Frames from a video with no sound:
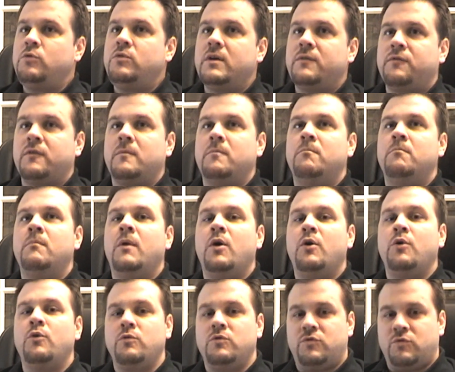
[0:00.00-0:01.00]
different
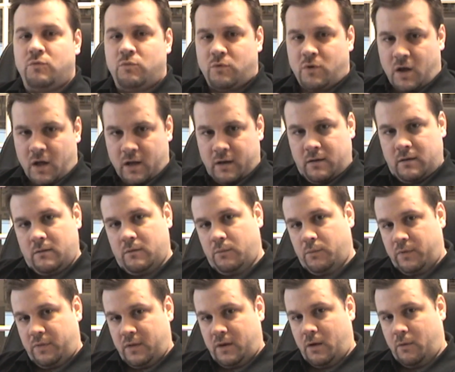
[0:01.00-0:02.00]
modes run
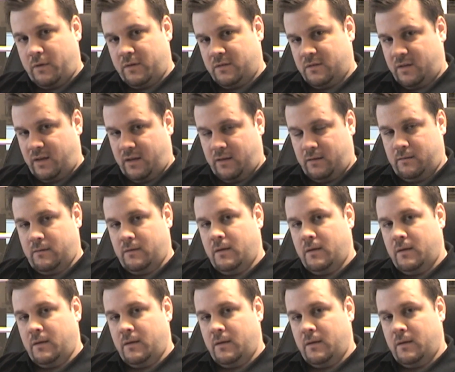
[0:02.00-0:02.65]
within OS X.